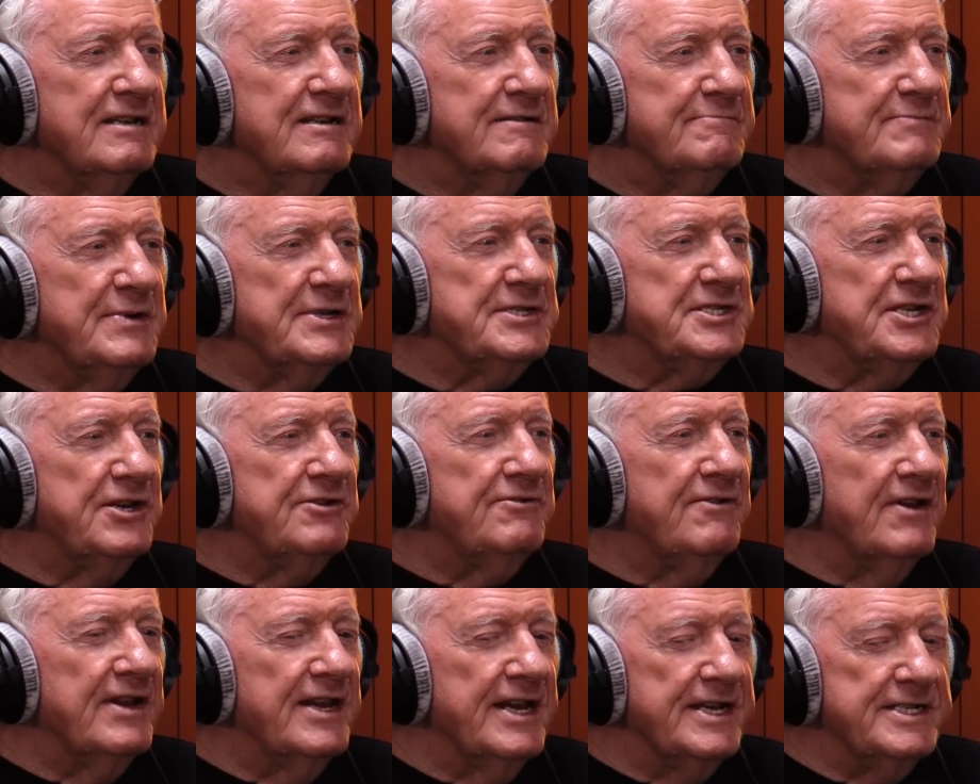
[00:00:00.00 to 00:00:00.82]
But sooner
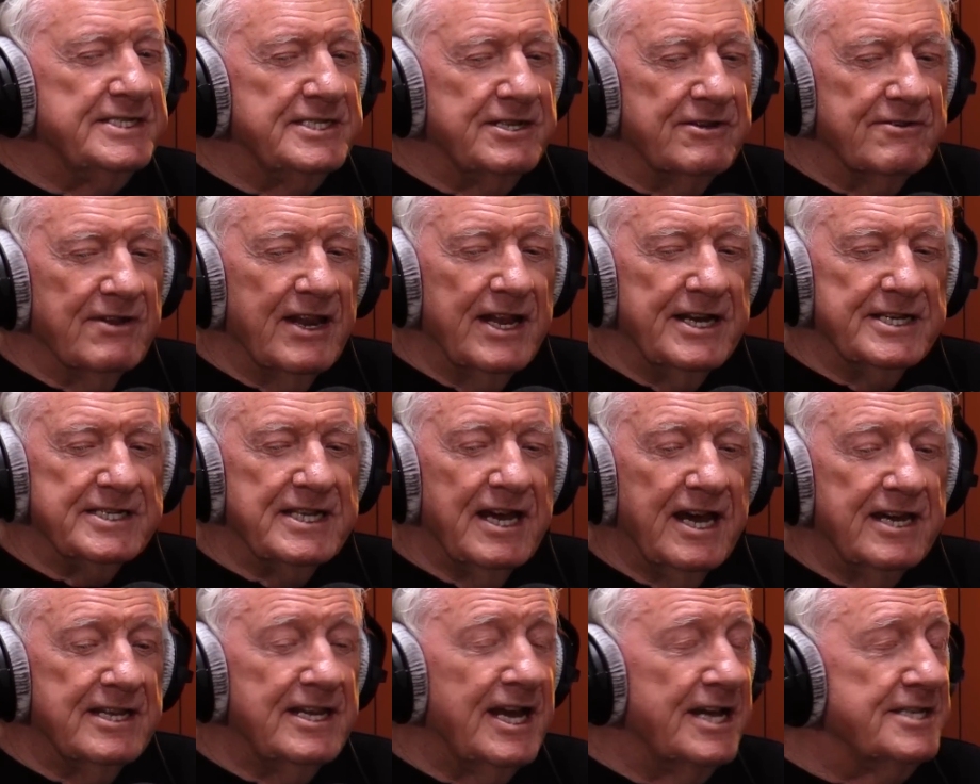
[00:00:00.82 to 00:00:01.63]
or later
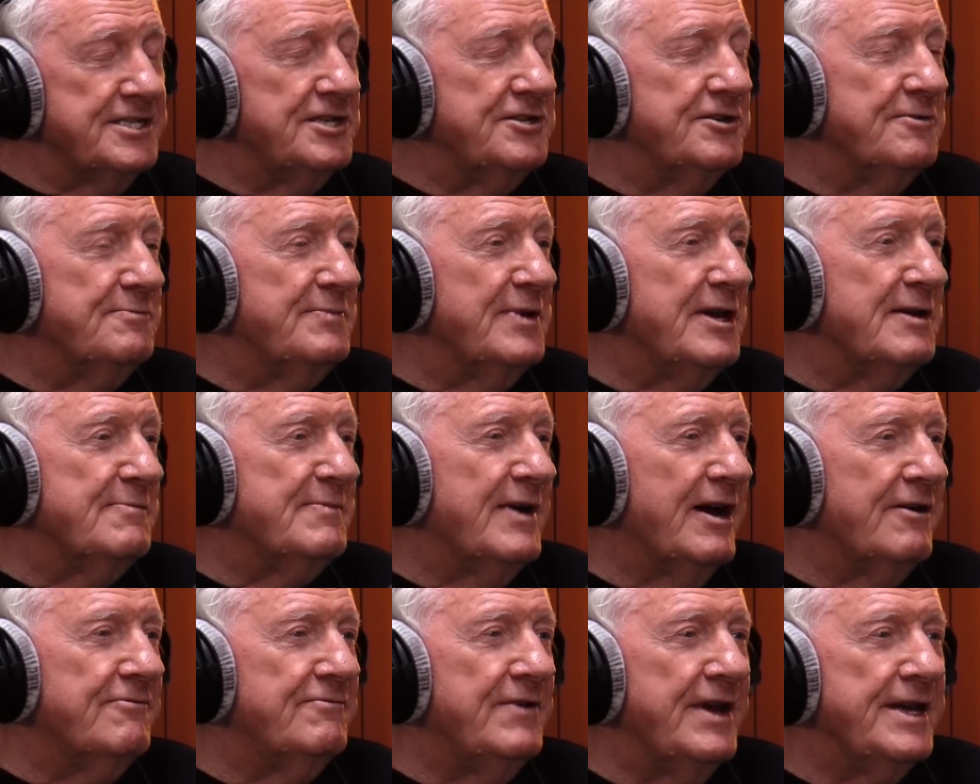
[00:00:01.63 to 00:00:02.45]
I'd like to do a bit
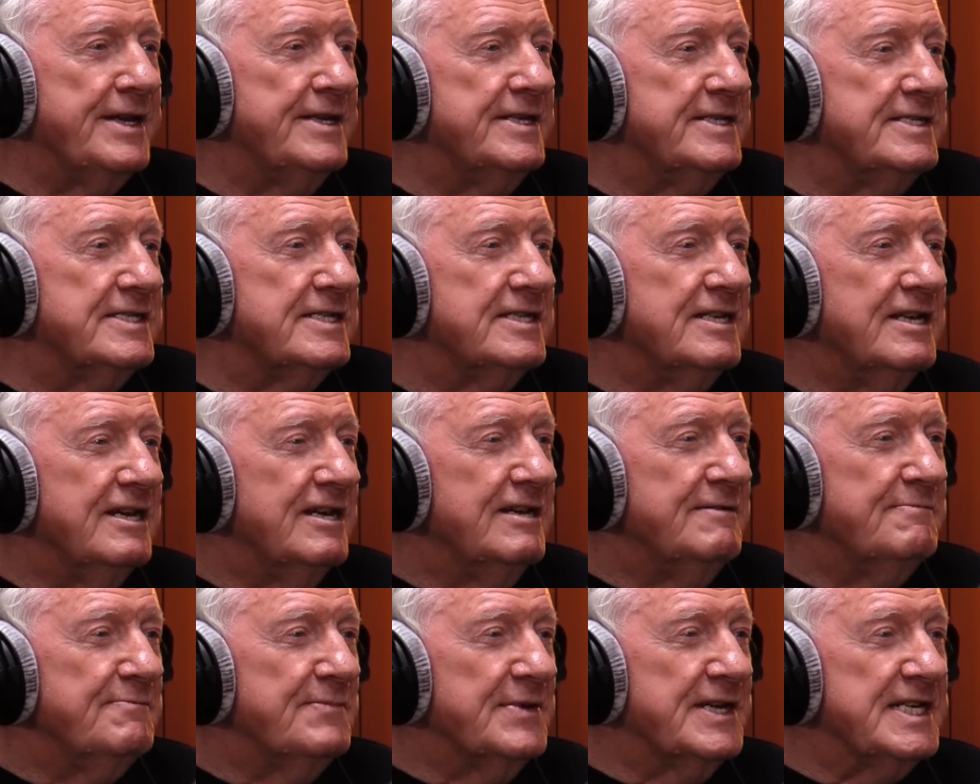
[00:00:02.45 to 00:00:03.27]
about rigs
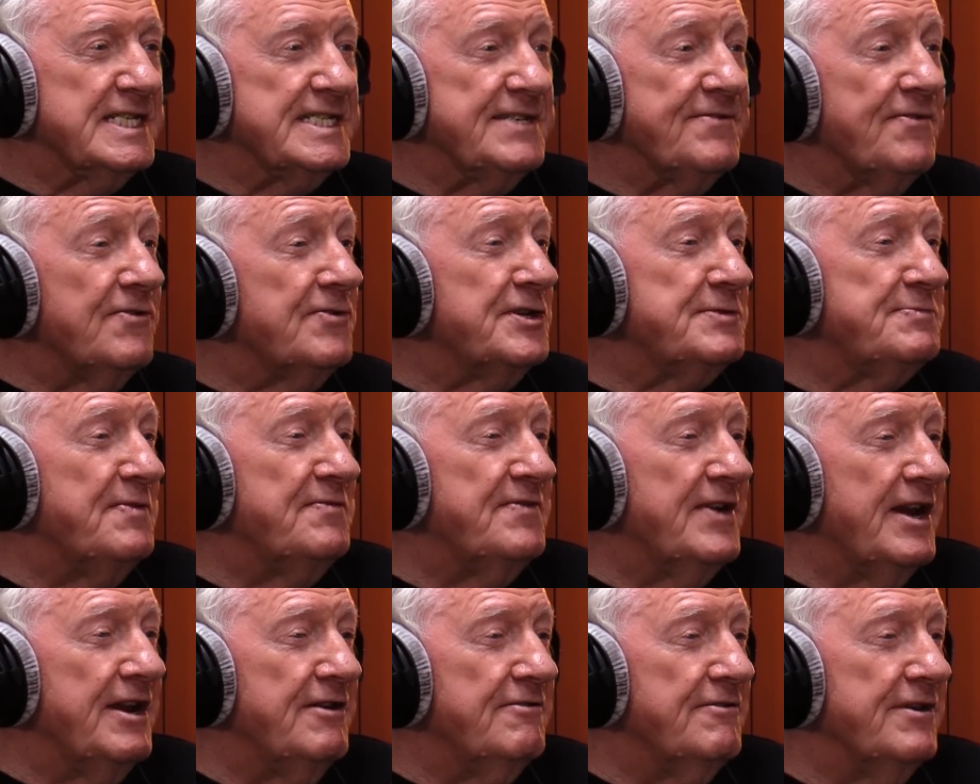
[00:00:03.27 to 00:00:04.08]
because I've always been
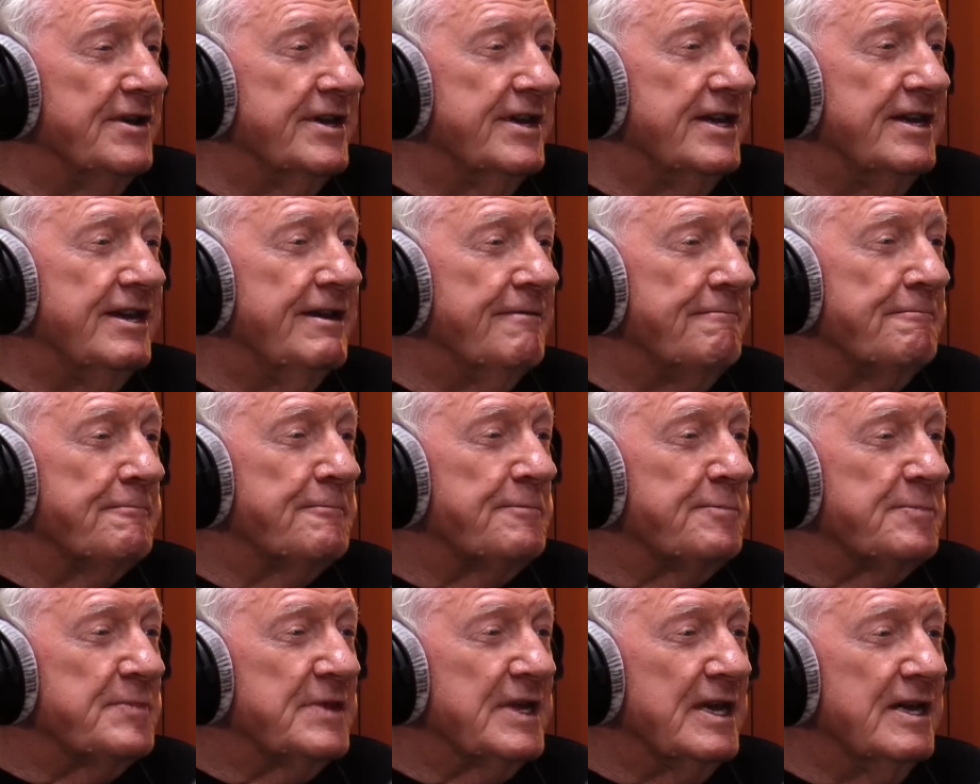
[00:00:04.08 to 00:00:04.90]
very riggy,
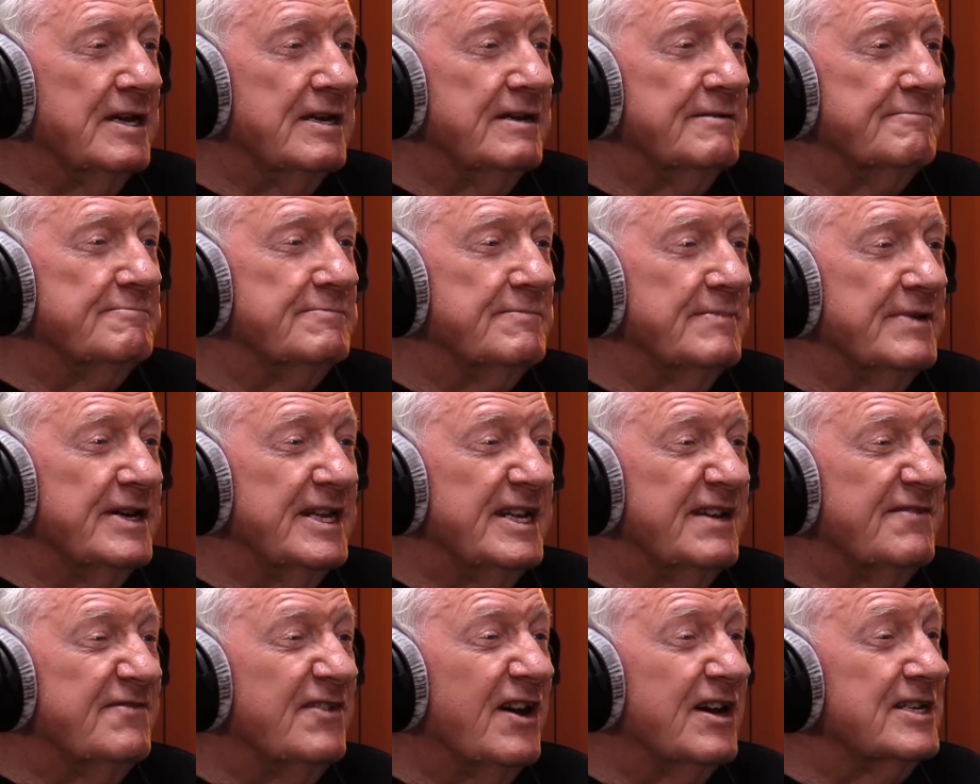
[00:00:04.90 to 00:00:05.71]
and
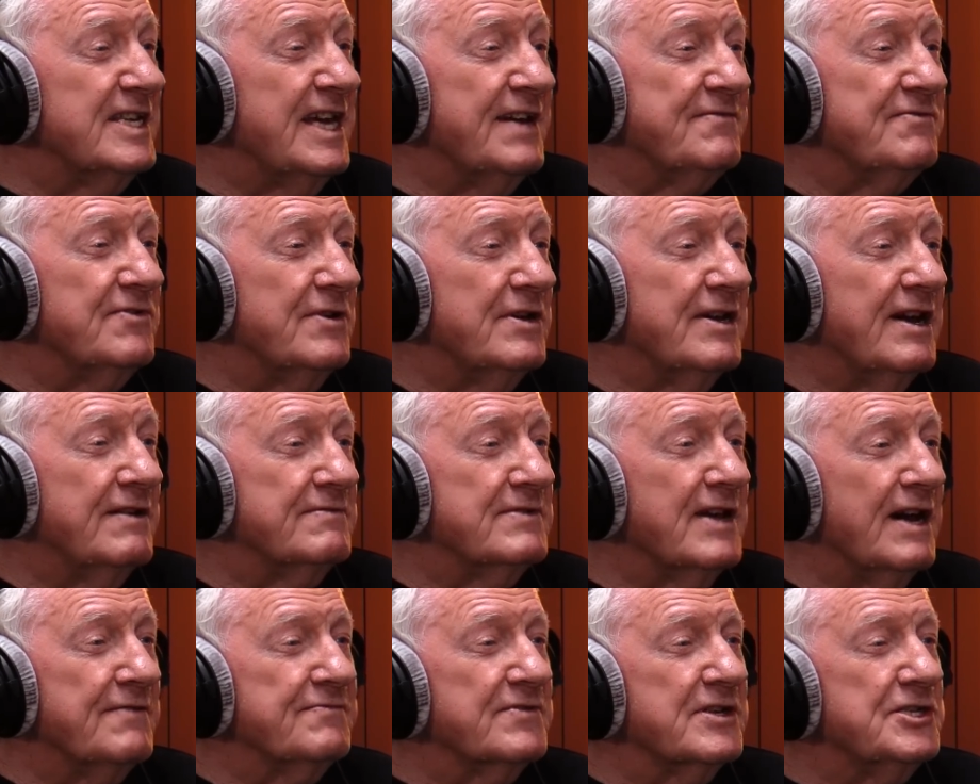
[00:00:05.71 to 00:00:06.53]
I've hardly ever
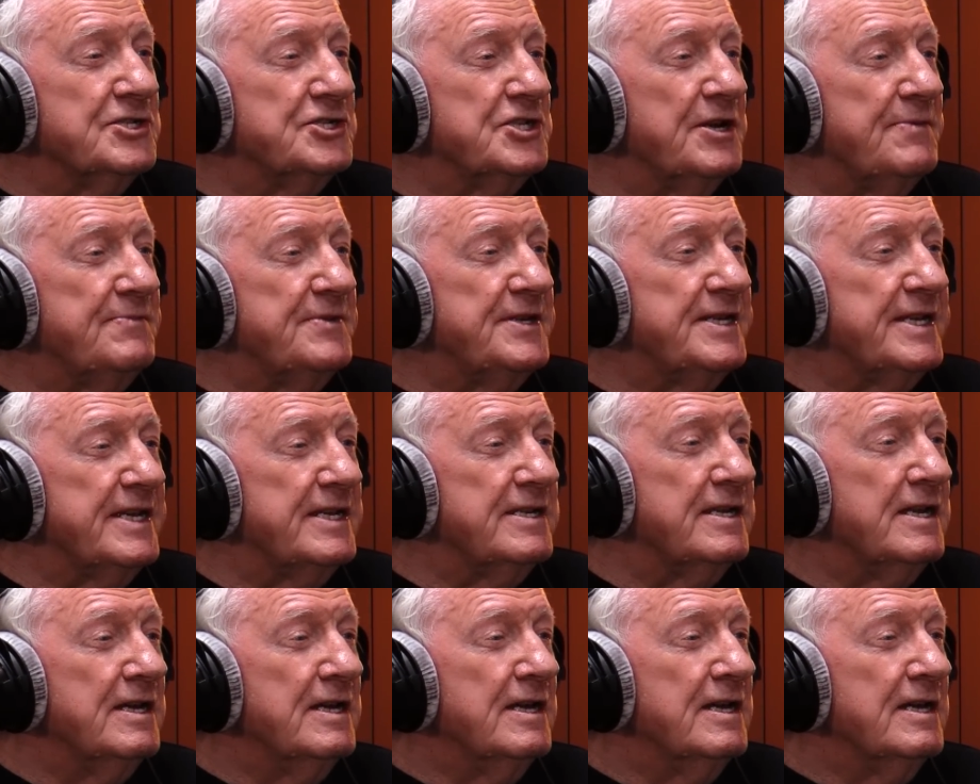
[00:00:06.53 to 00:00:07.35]
I've contributed
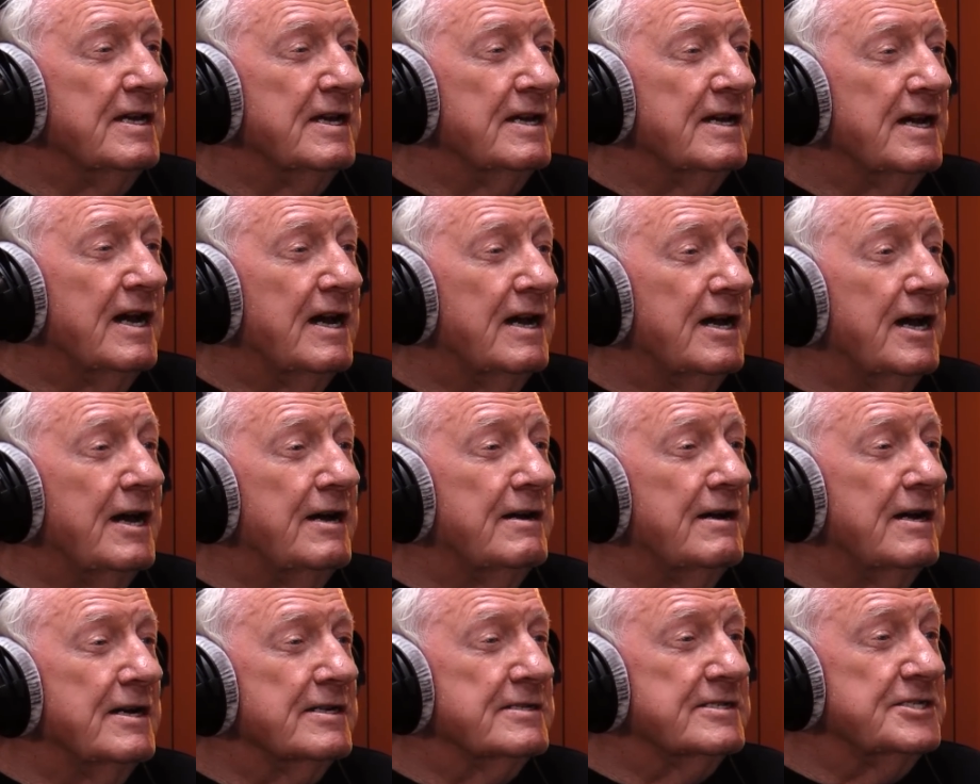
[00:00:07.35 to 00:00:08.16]

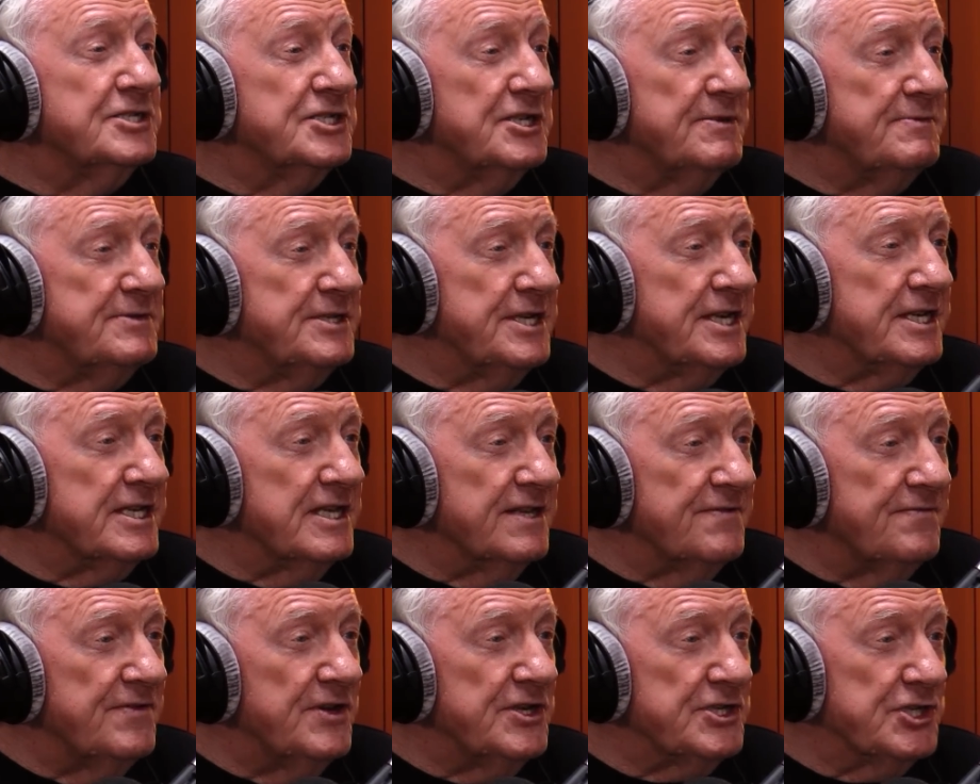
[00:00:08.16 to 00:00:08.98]
to the
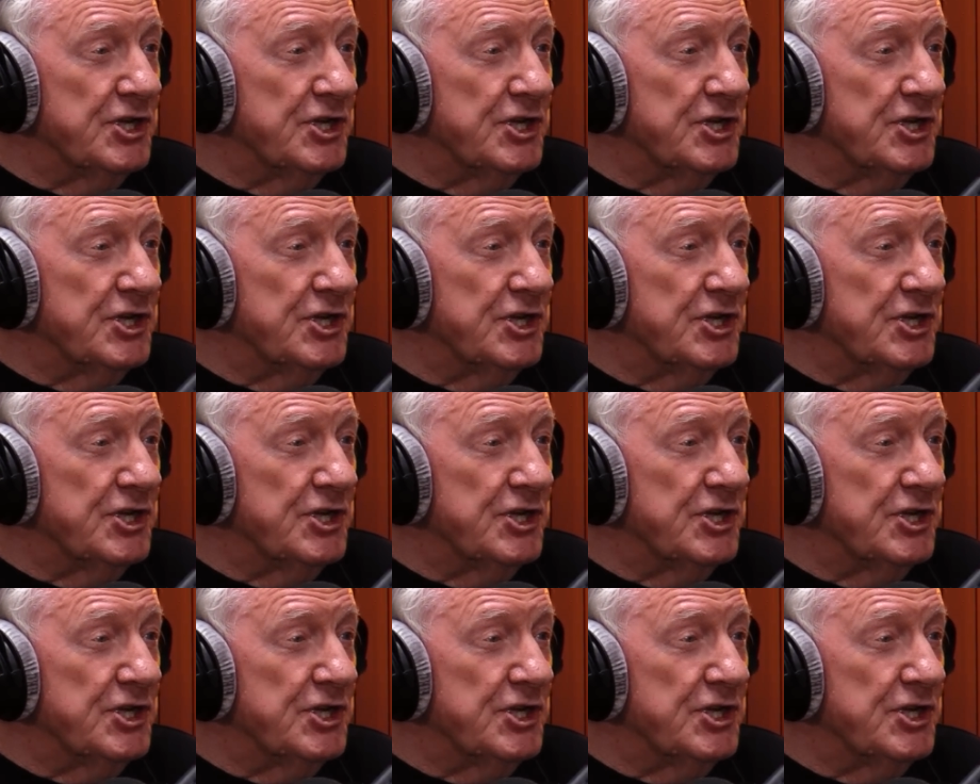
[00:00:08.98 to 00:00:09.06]
first